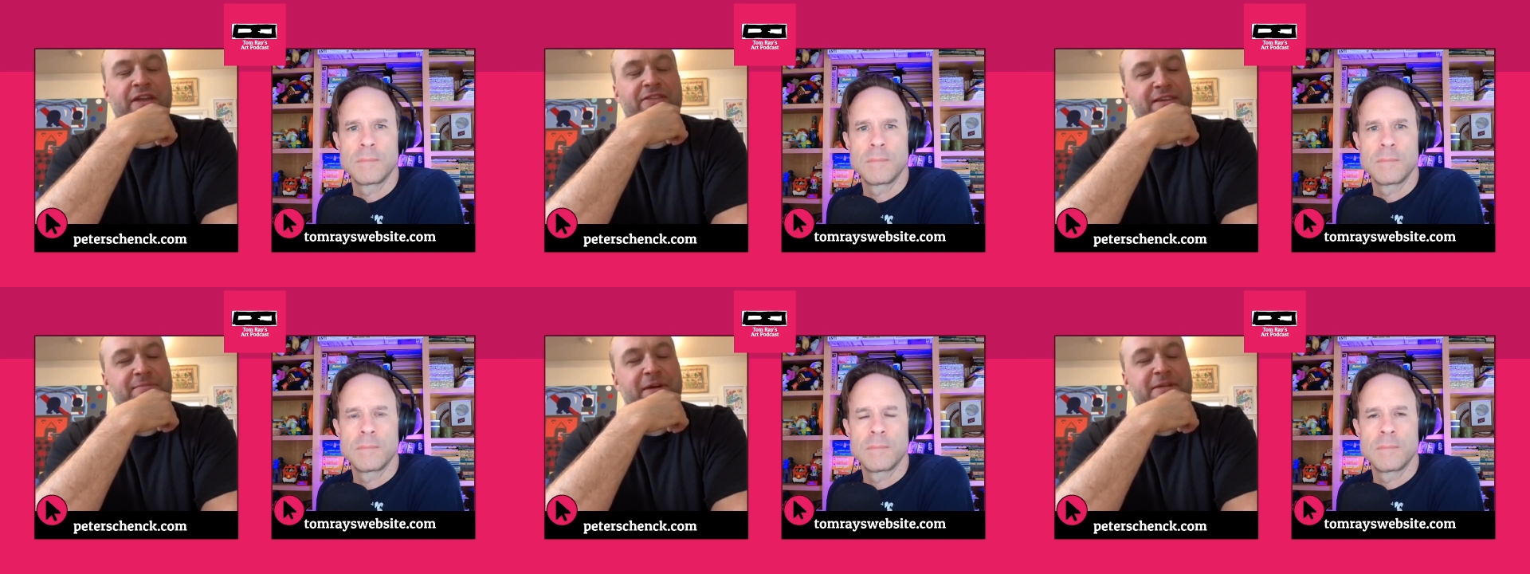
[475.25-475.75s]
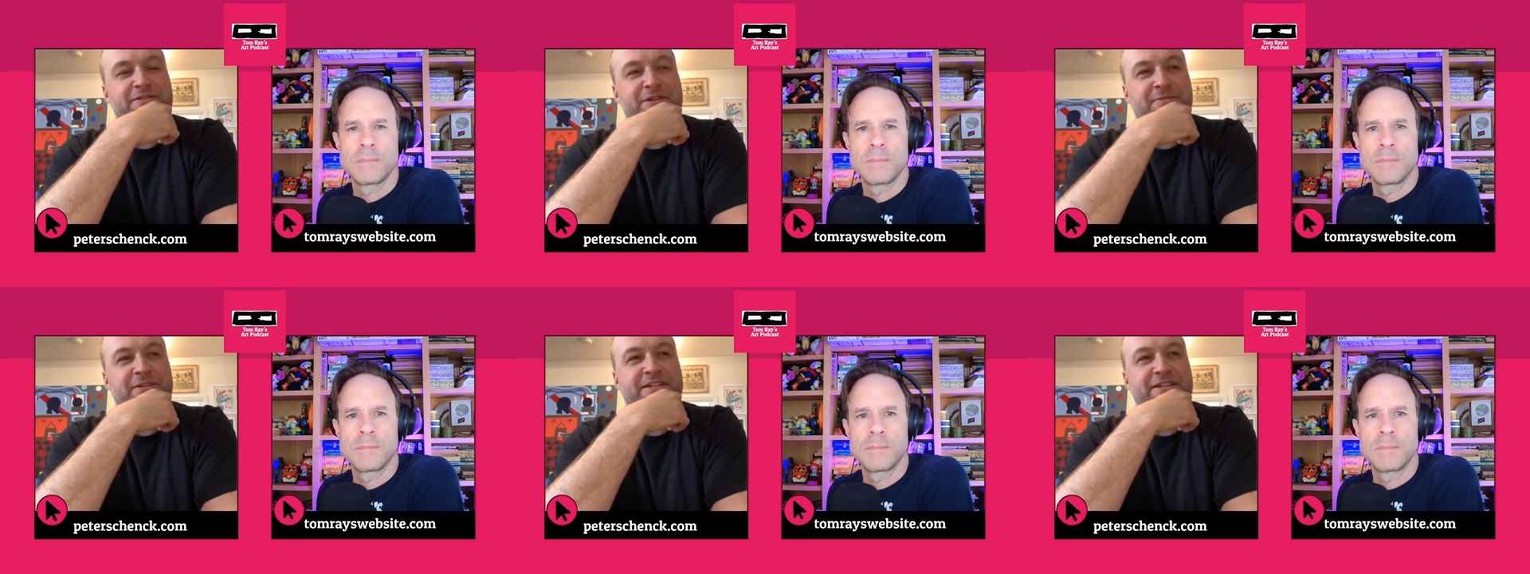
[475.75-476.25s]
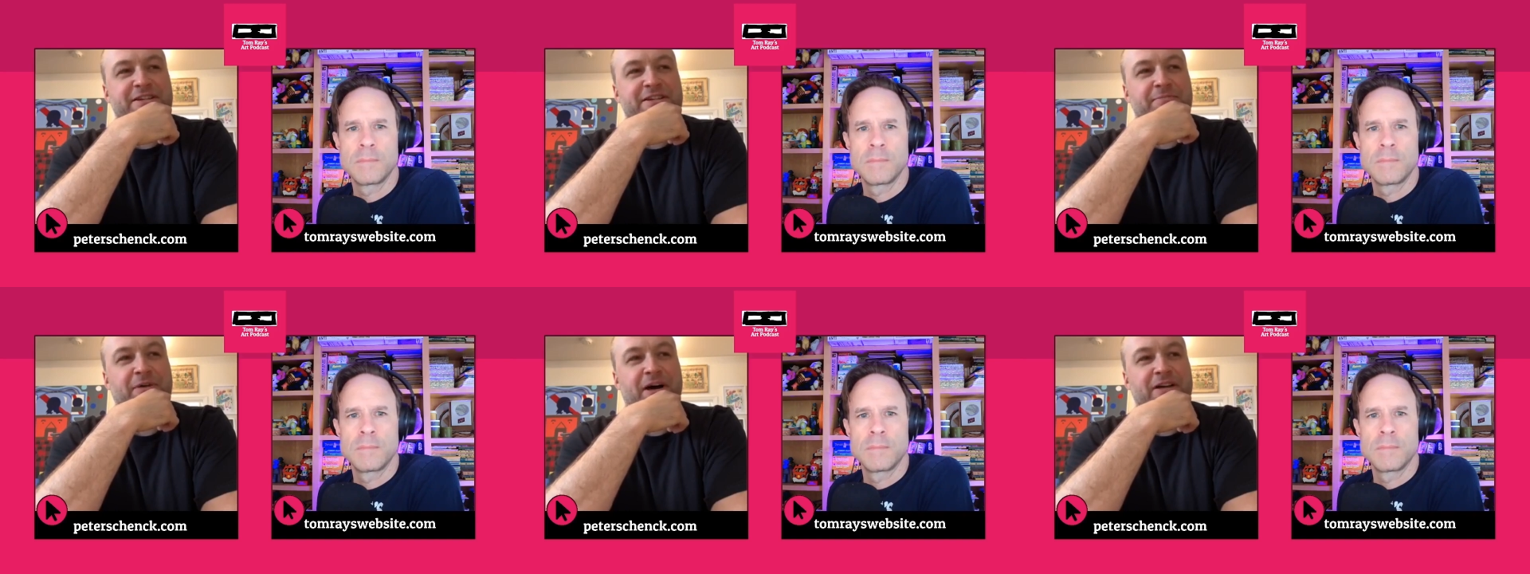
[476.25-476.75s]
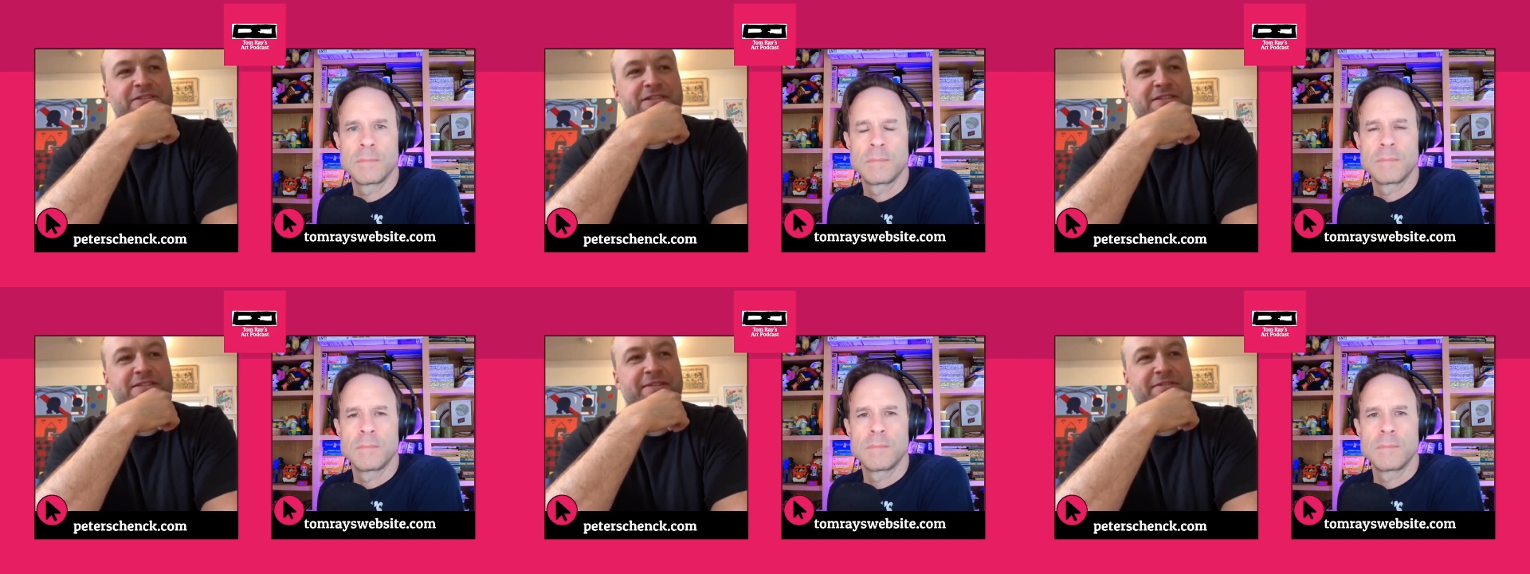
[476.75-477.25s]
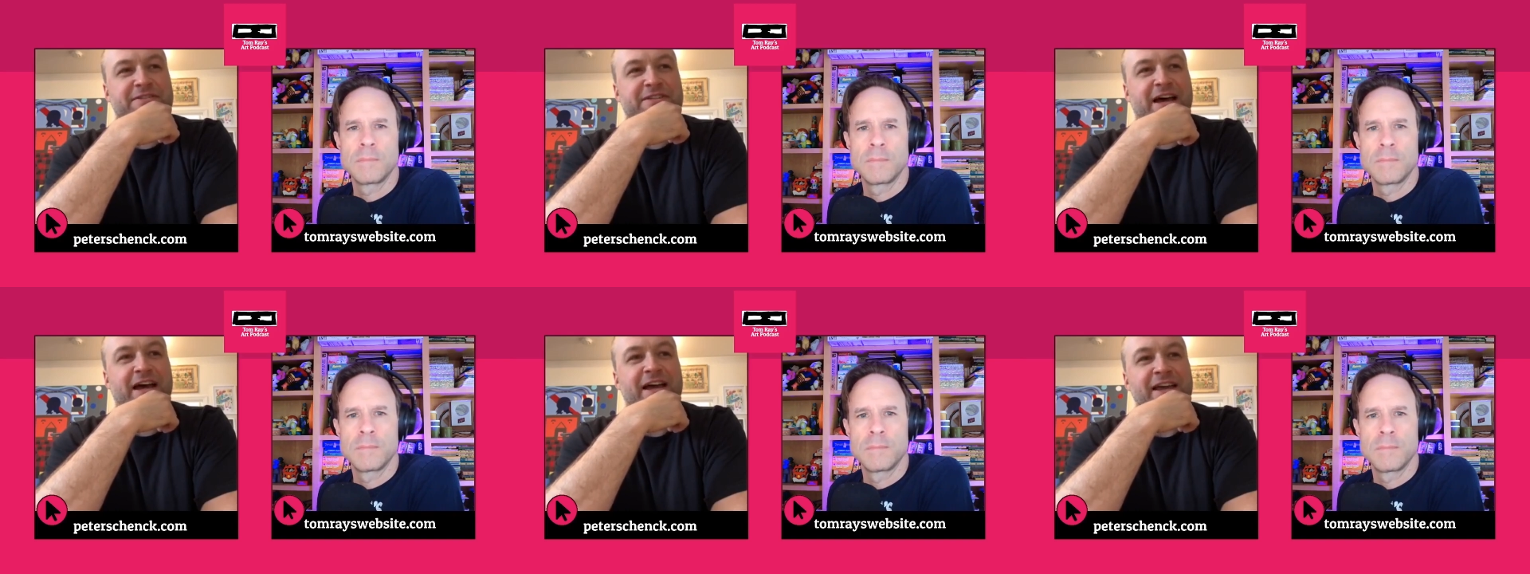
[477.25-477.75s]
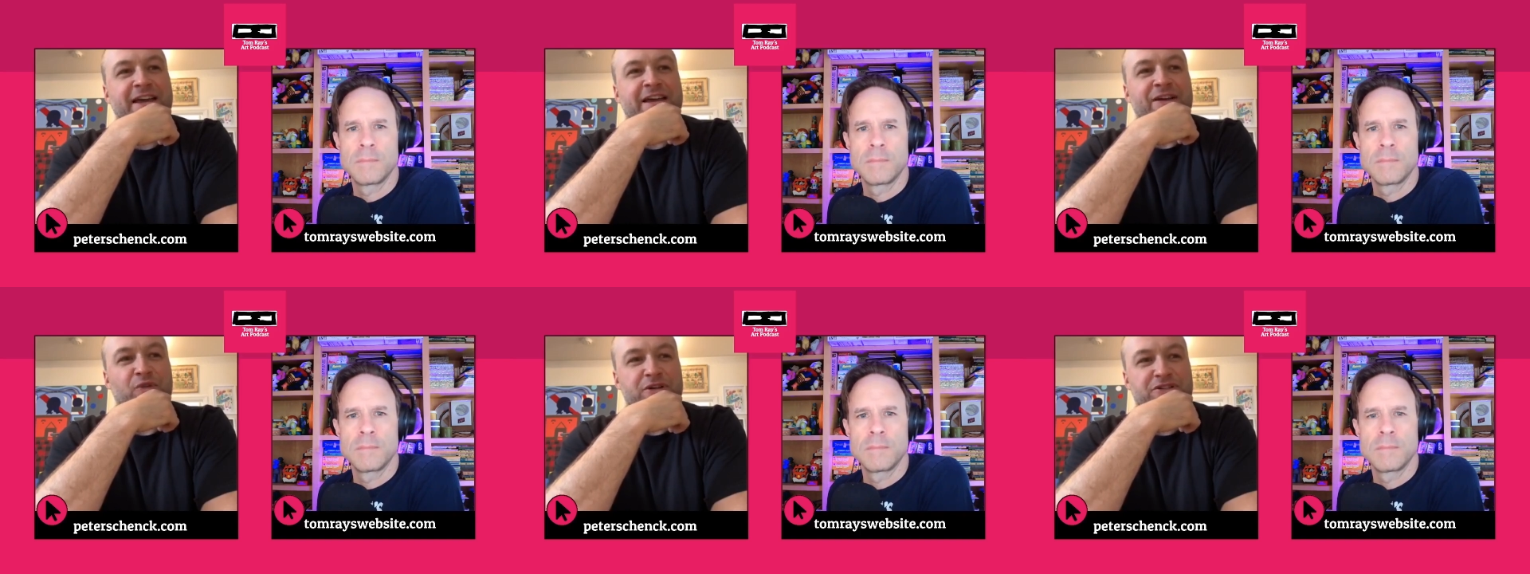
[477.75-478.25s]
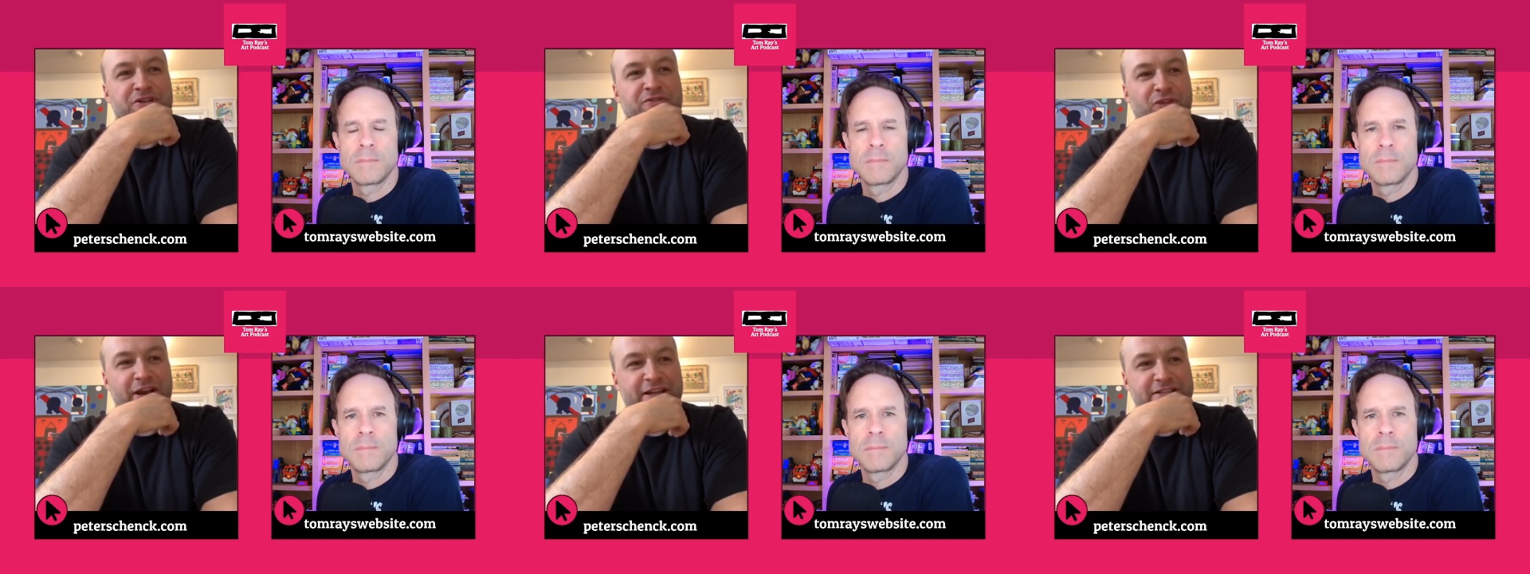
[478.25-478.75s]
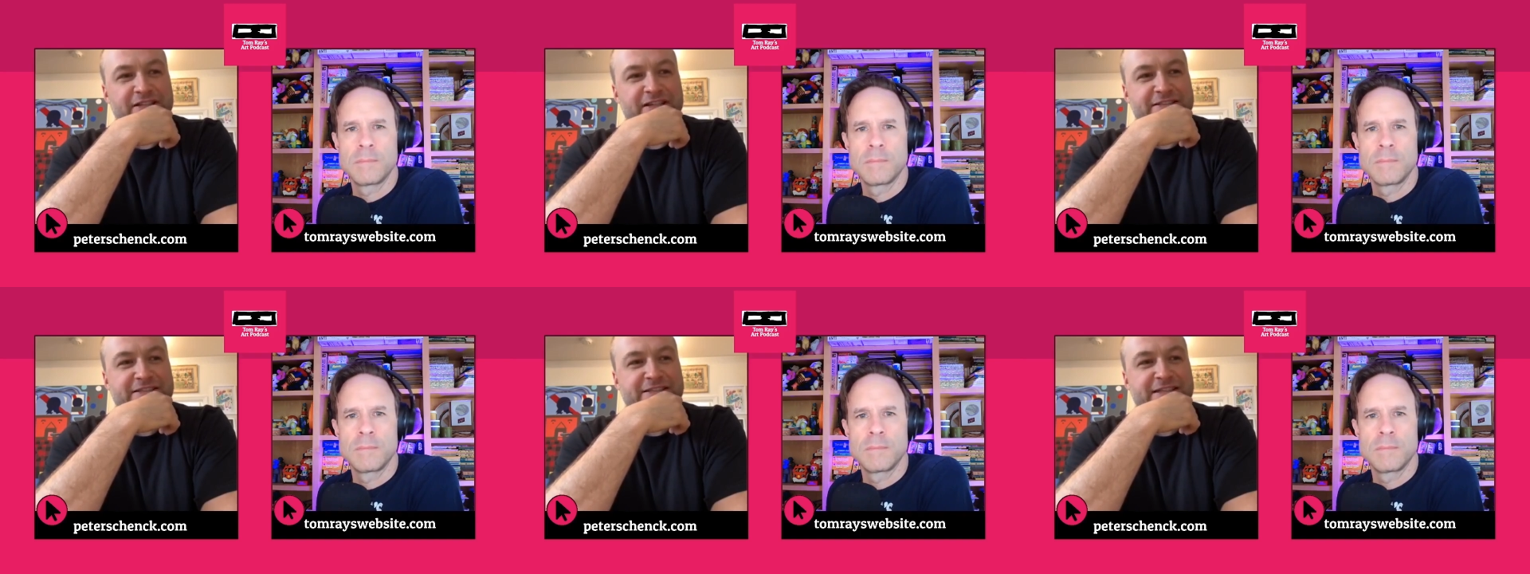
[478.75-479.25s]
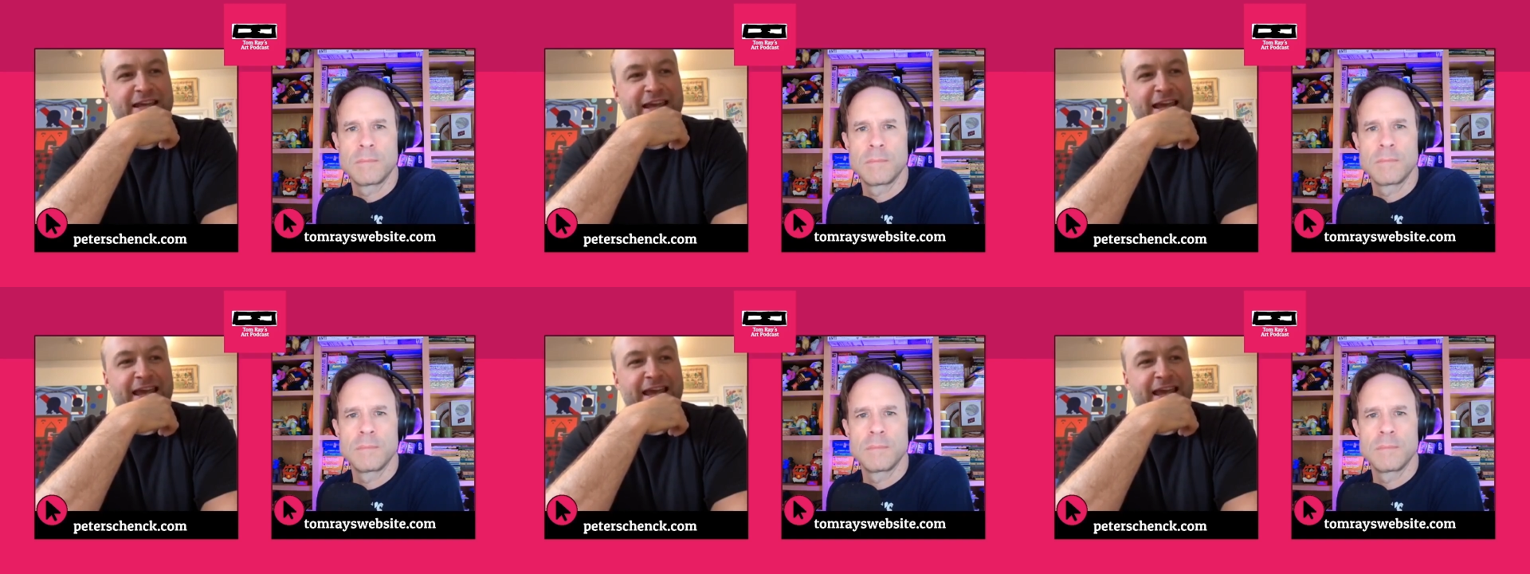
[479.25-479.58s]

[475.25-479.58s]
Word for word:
Speaker 1: he might still be teaching in Boston. His name is uh, Richard Raiselis,